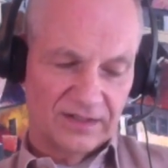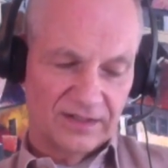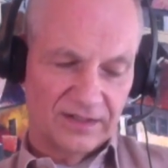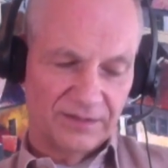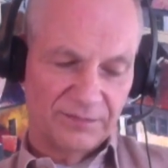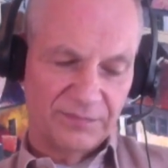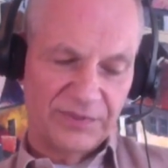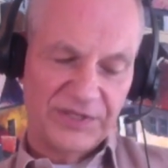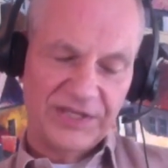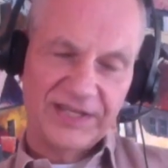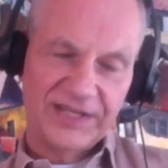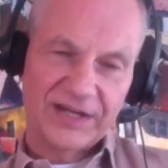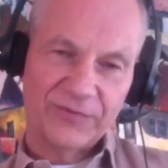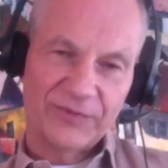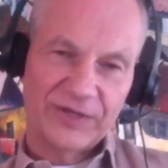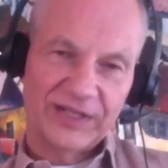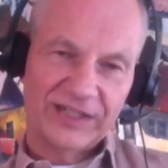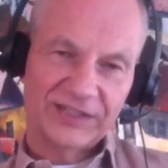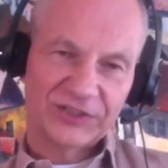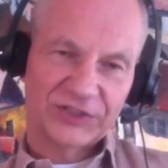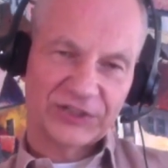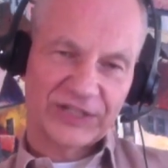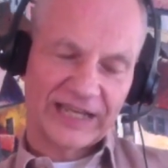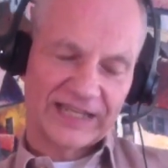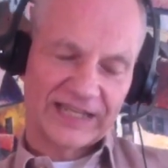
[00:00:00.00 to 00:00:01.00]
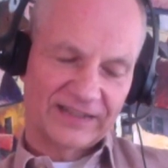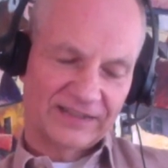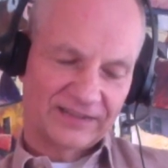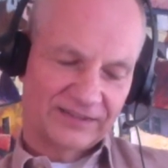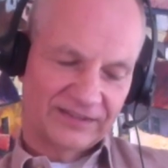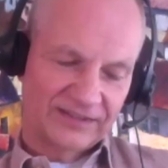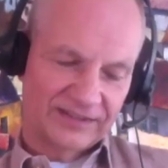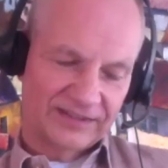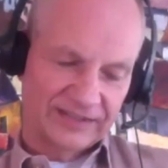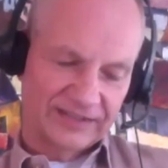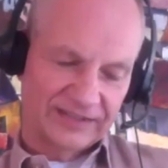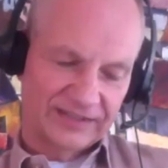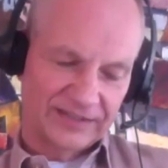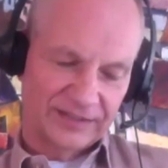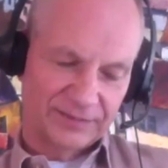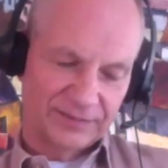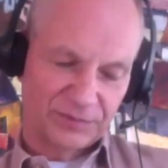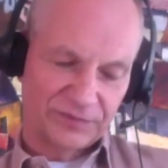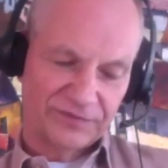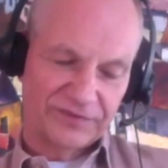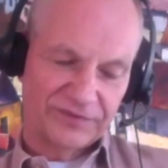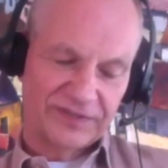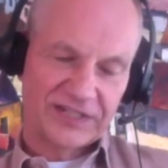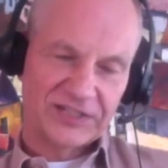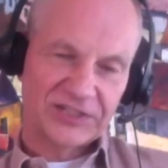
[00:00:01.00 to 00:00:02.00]
Being a well-skilled
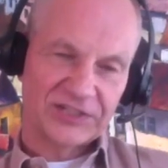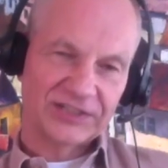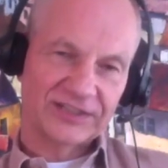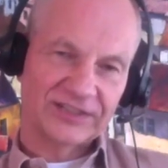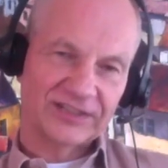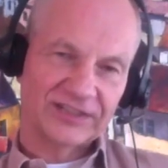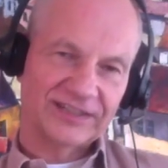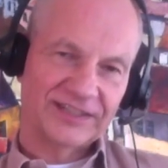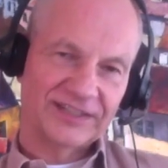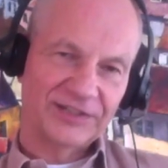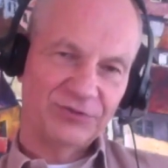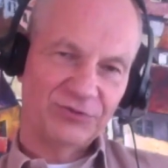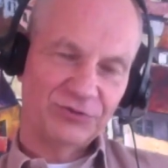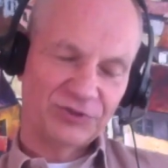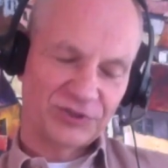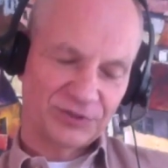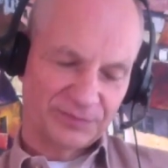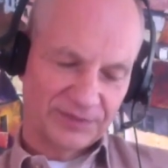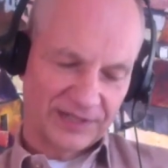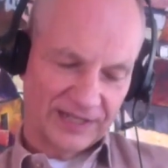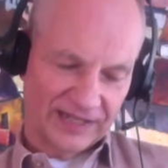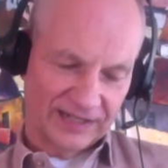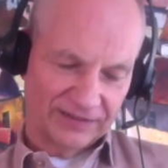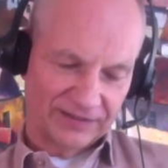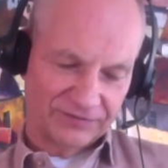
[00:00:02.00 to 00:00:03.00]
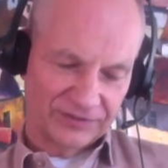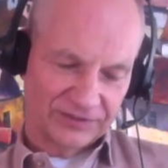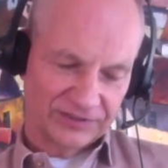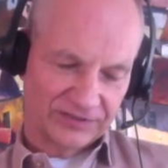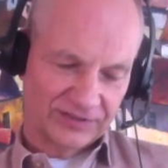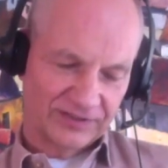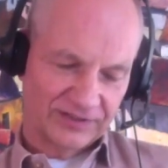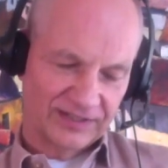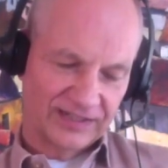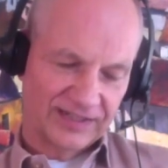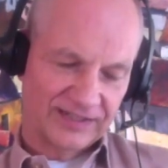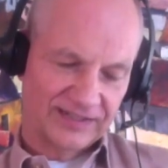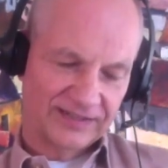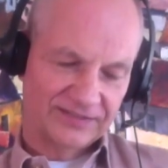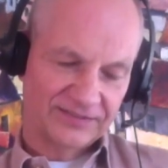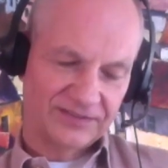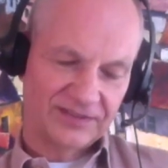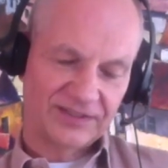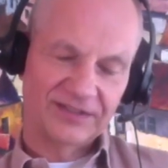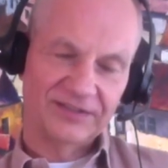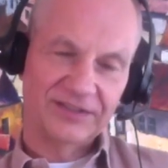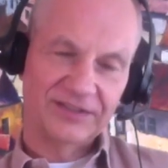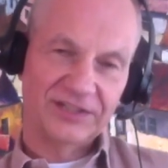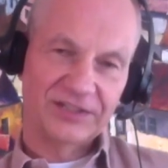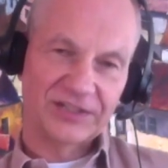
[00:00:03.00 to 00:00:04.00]
professional in user behavior and
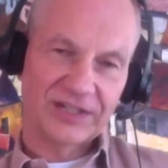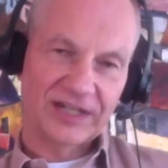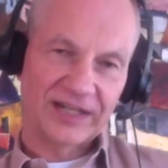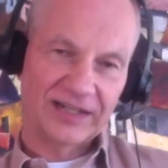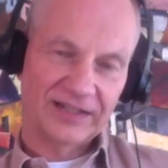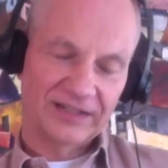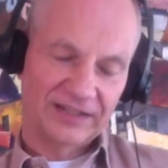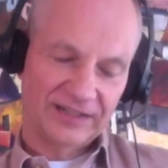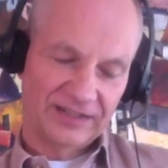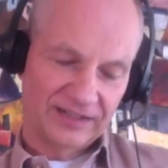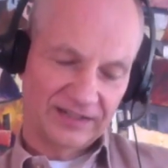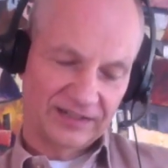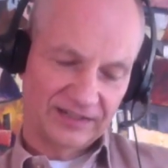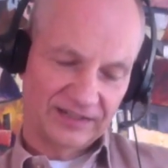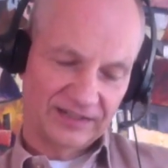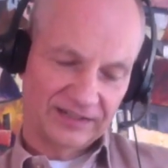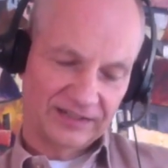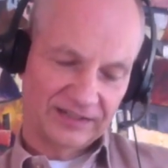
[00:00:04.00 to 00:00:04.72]
designing